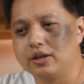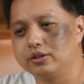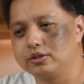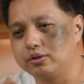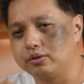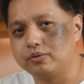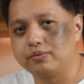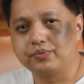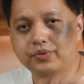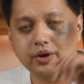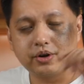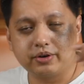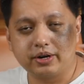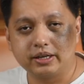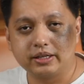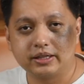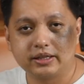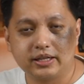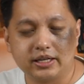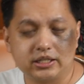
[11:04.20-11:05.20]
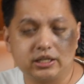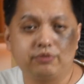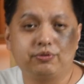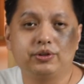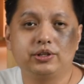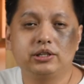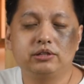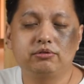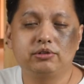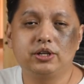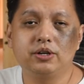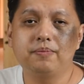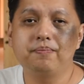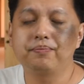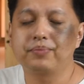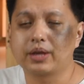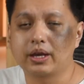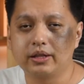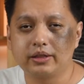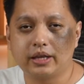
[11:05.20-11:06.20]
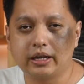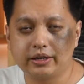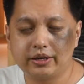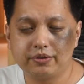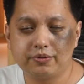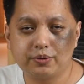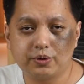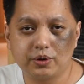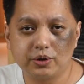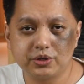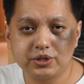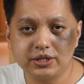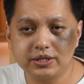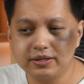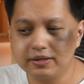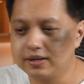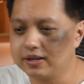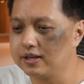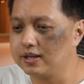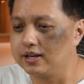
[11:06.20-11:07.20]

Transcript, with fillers: So all right, that's it for this video. Thank you for watching.